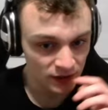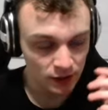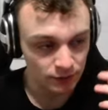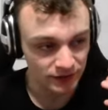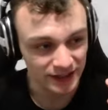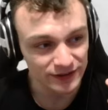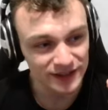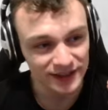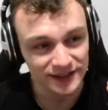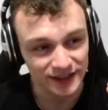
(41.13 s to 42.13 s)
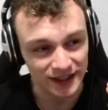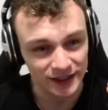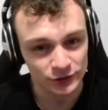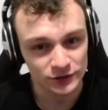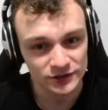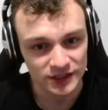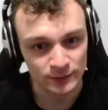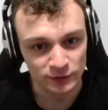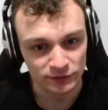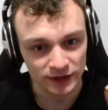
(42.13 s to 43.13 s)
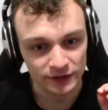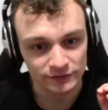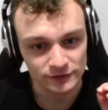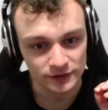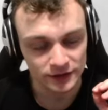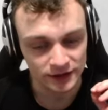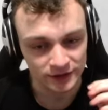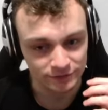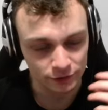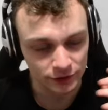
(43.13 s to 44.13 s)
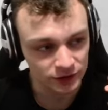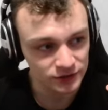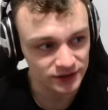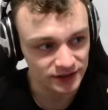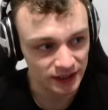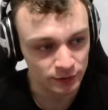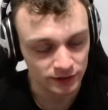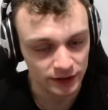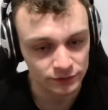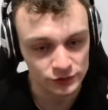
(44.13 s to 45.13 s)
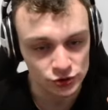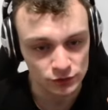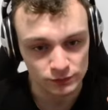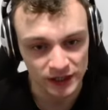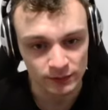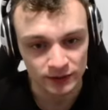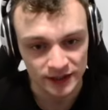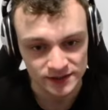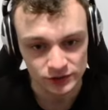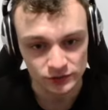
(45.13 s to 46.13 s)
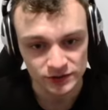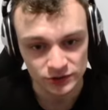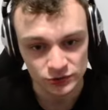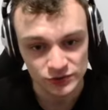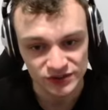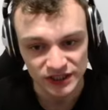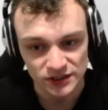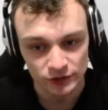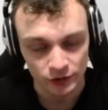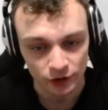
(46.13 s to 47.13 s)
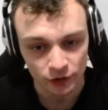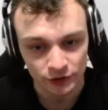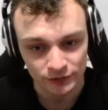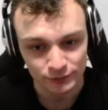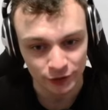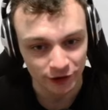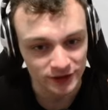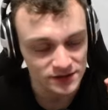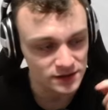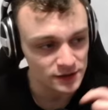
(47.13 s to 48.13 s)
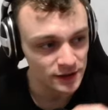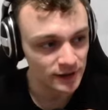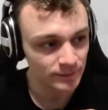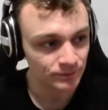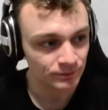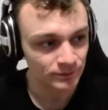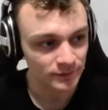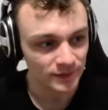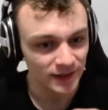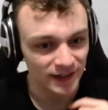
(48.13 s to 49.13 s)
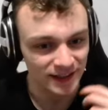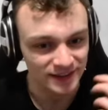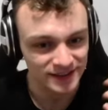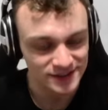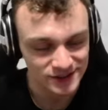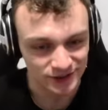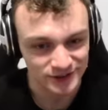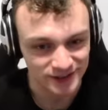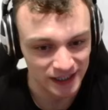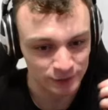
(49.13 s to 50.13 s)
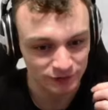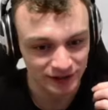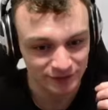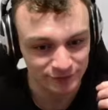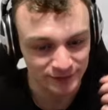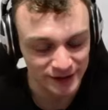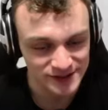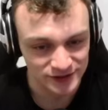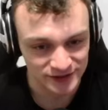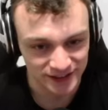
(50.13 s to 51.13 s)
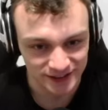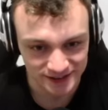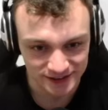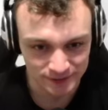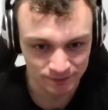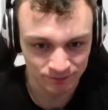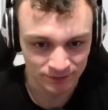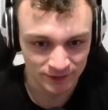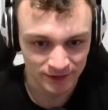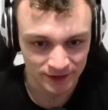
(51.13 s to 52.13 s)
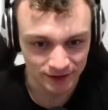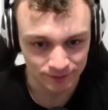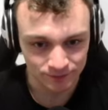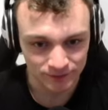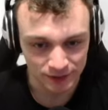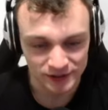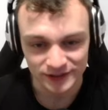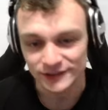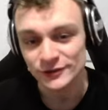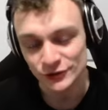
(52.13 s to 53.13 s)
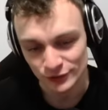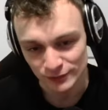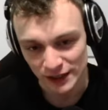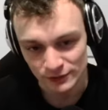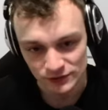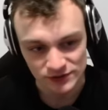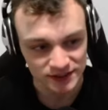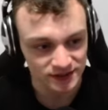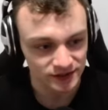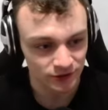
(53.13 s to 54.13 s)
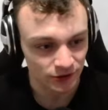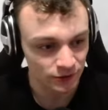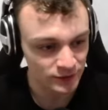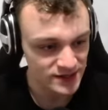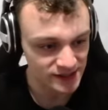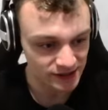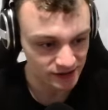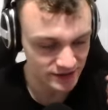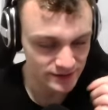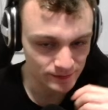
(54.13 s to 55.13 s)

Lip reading: But I think a good game of life, for a good game of life, you should be able as a user to set your own points and then start the game of life based on that. You should be able to set your own cells.